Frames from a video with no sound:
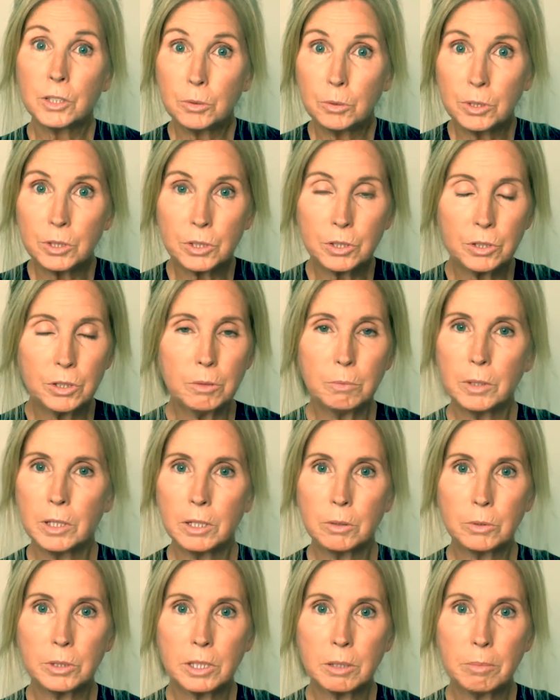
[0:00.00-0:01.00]
assume that it
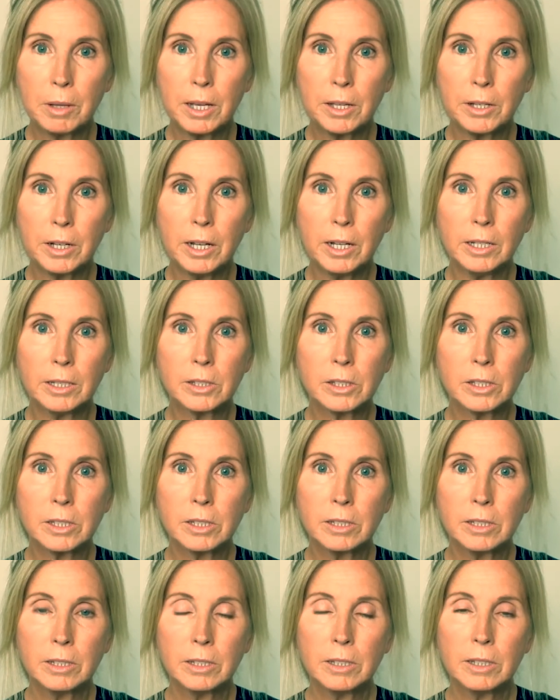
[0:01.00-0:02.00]
was about us,
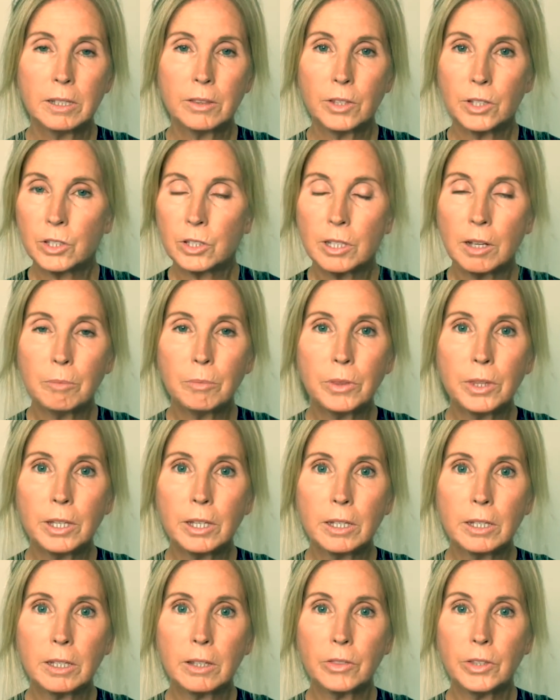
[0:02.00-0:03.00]

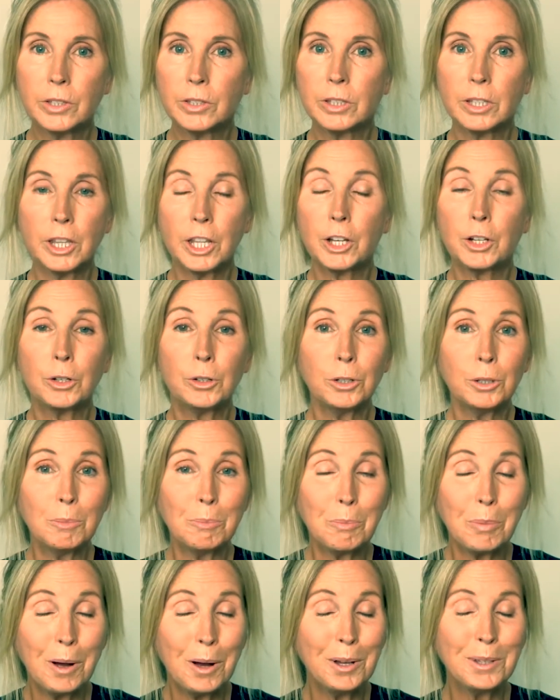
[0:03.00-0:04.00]
that it couldn't
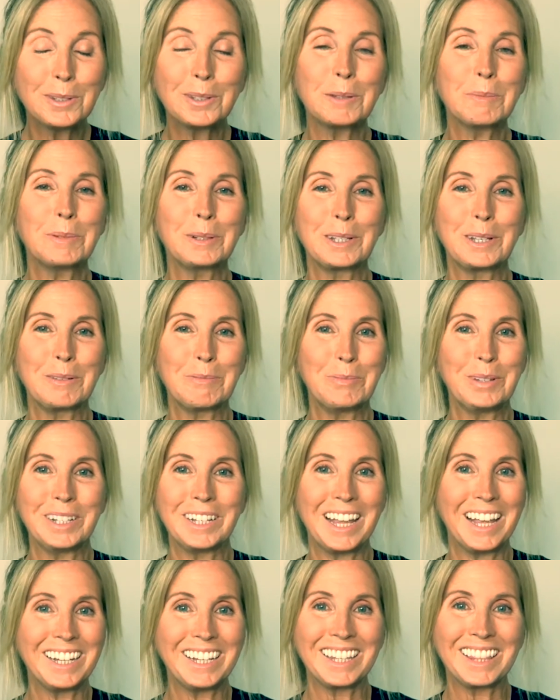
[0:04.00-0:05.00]
possibly have been
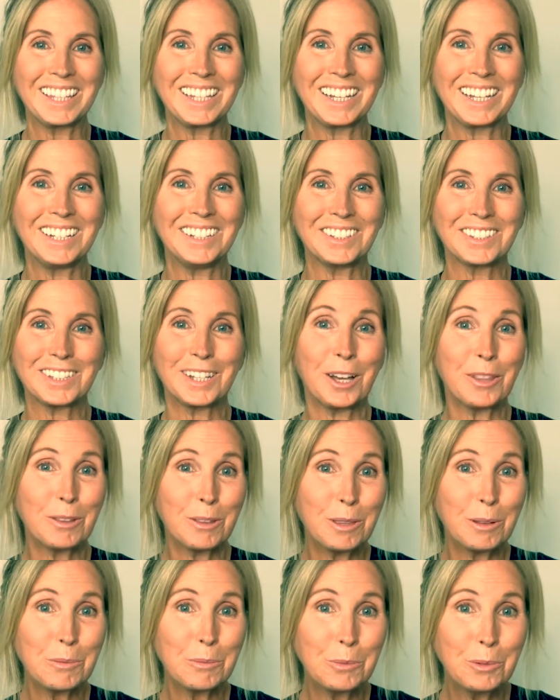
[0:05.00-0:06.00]
anything else other
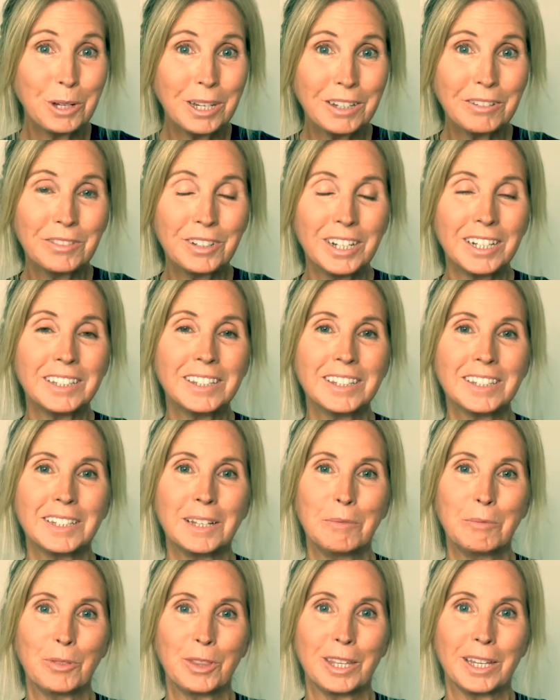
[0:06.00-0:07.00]
than we've done
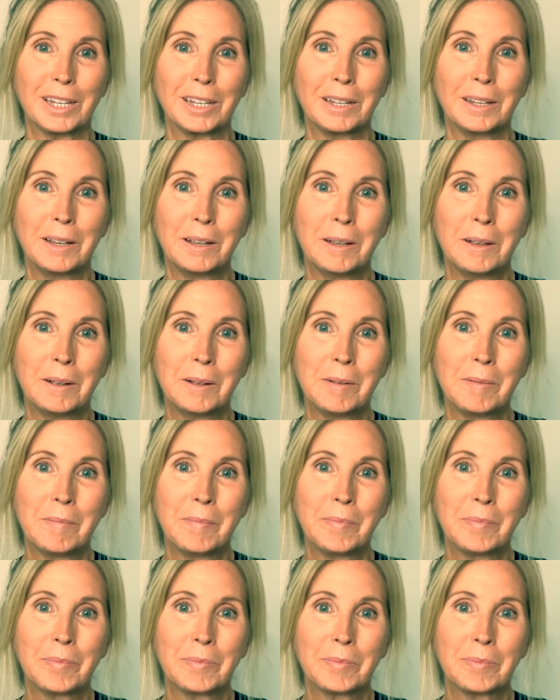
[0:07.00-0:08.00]
something.
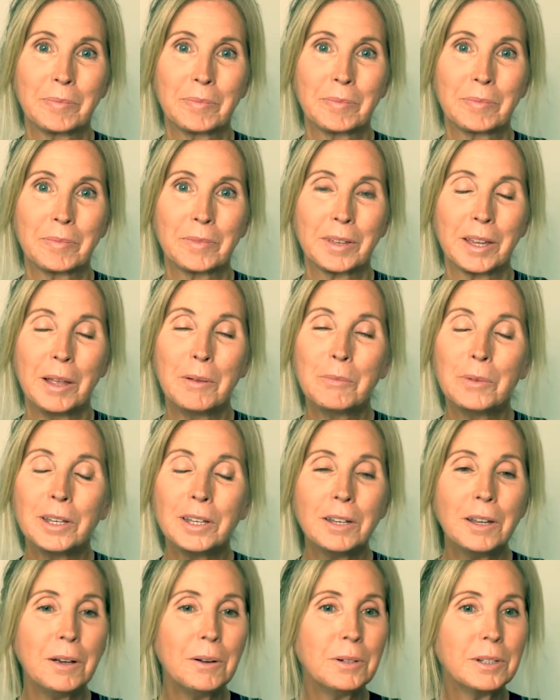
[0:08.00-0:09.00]
And we
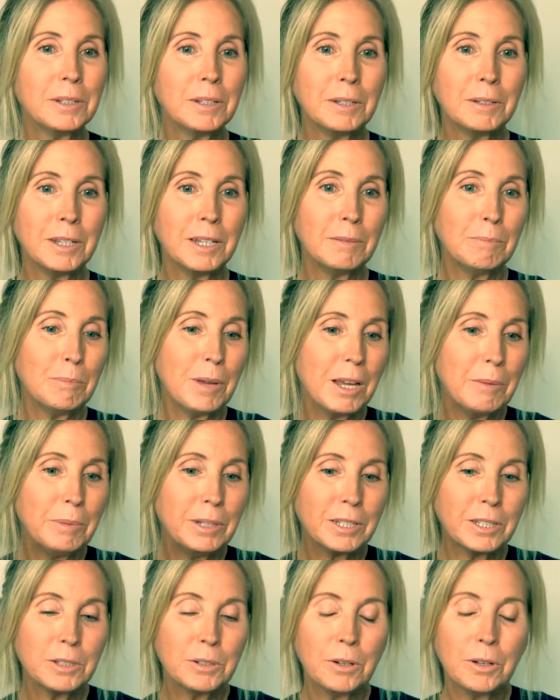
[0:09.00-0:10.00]
know it, and maybe
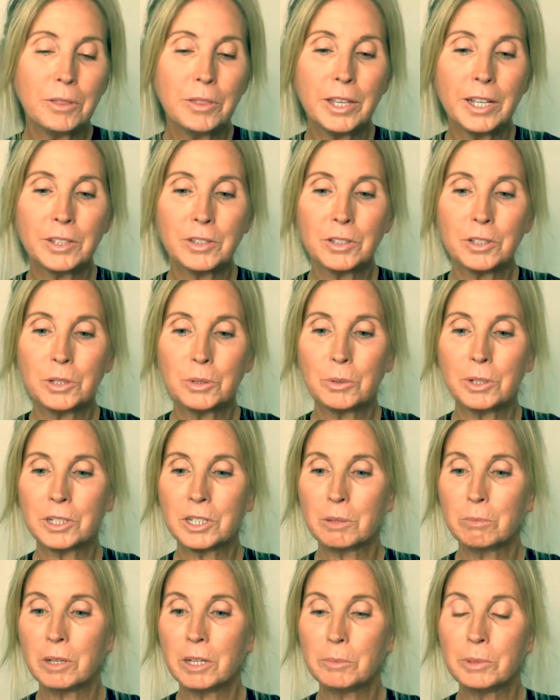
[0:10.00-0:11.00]
it's not in that situation.
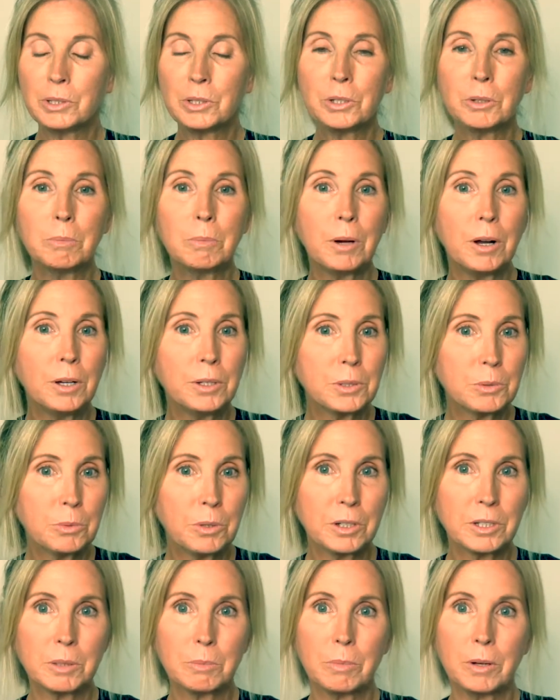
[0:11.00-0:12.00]
Maybe it's your boss
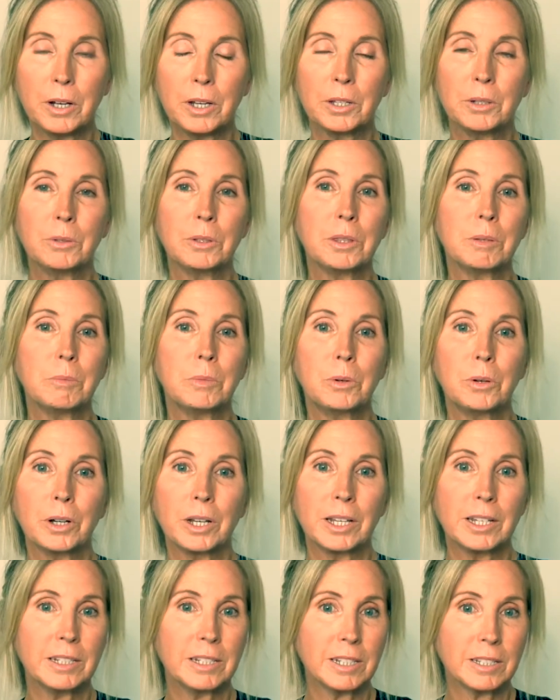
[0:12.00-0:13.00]
walks by you in the morning
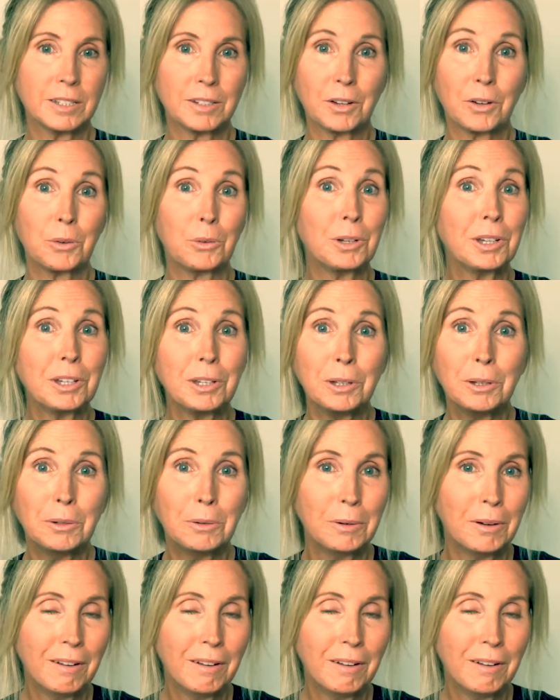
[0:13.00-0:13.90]
and doesn't greet you